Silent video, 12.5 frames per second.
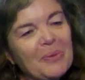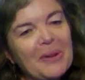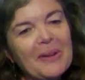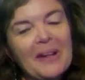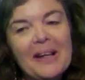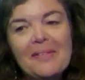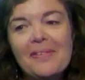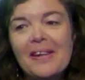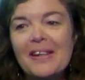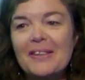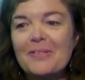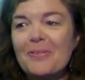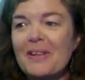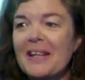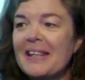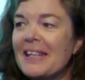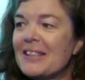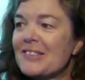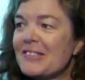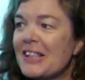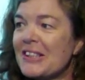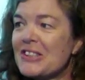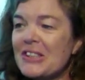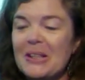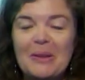will have heard in the
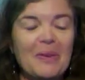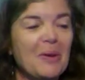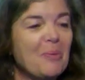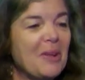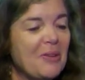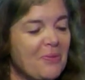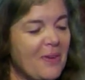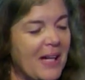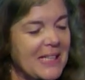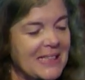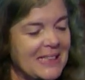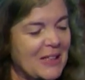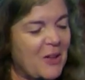introduction that we advise